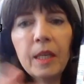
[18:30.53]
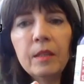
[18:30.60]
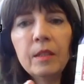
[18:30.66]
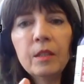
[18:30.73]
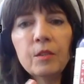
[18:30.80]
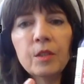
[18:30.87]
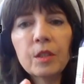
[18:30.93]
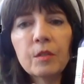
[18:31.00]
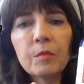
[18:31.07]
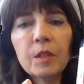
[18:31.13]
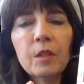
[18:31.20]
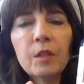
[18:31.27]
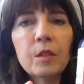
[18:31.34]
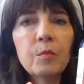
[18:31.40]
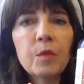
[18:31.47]
And here's a
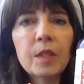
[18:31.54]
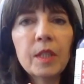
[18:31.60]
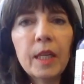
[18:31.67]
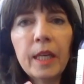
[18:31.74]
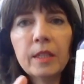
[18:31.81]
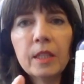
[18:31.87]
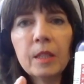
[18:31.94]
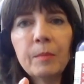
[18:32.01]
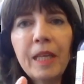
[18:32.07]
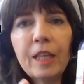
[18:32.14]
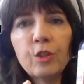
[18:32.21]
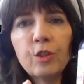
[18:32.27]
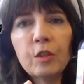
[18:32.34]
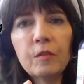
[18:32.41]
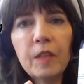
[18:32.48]
really good one that has some
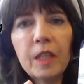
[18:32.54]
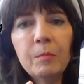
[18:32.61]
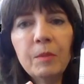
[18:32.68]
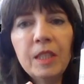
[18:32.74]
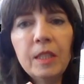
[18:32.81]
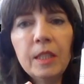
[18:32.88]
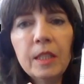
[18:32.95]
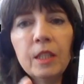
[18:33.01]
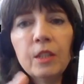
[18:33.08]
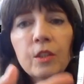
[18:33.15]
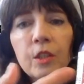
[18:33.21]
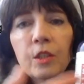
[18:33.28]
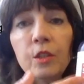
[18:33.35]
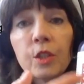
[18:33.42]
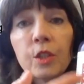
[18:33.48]
extra vitamin D in it,
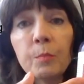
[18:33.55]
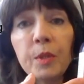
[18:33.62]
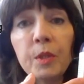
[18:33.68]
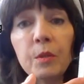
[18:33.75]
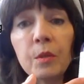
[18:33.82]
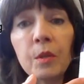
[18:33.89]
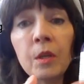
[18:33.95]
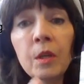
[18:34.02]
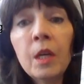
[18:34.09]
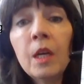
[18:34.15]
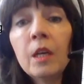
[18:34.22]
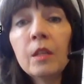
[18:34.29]
the Nusapure.